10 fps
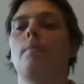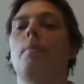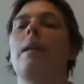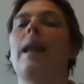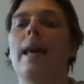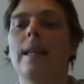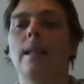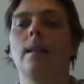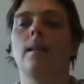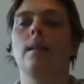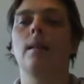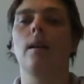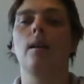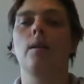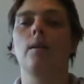plan
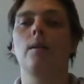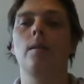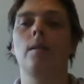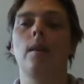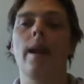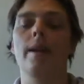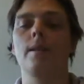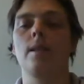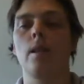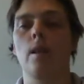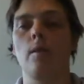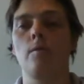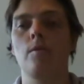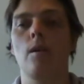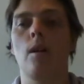and execute